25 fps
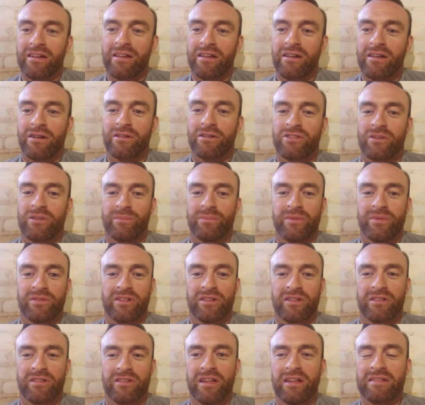know,
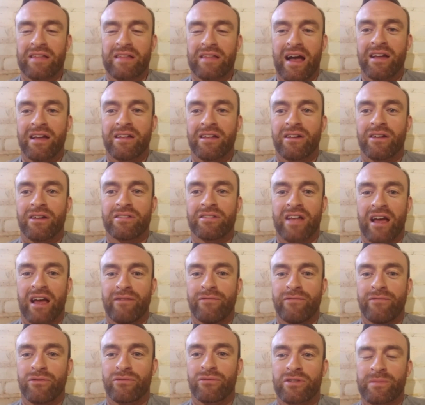to think that, you know, to
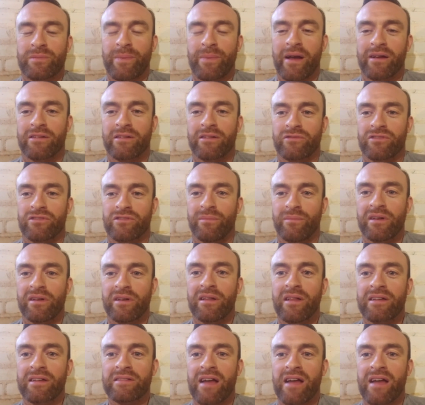have the respect of somebody
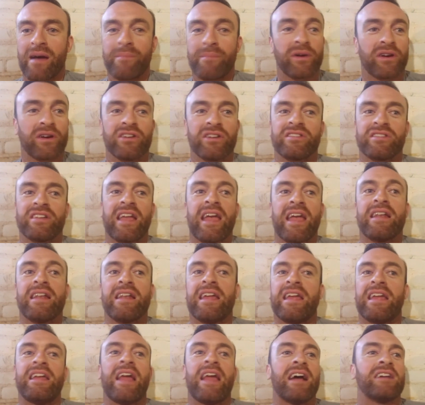like that, because again,
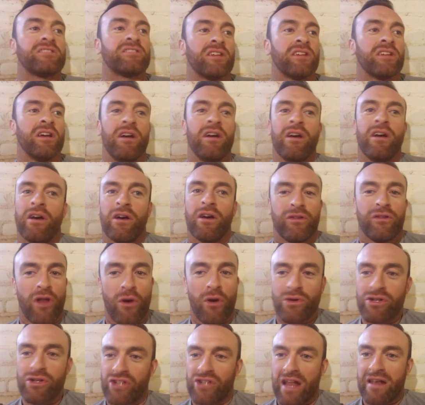he has
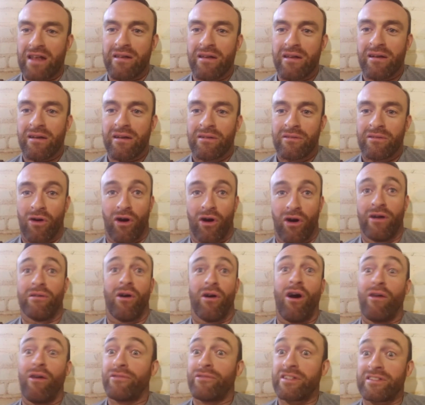no agenda.
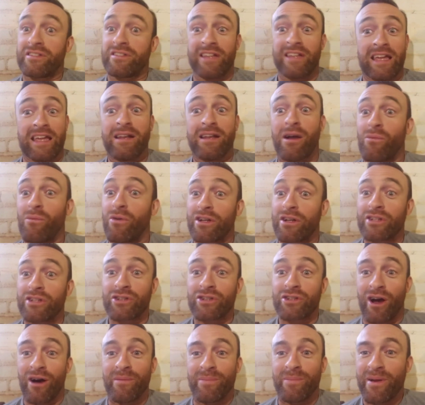Obviously, he don't want a
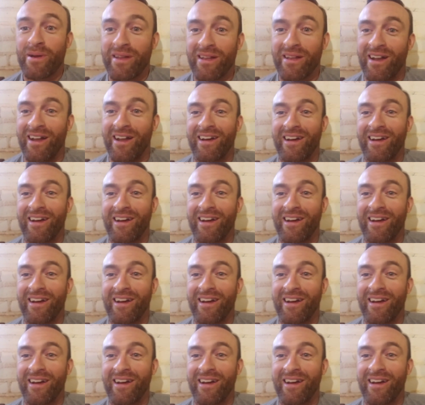job, you know,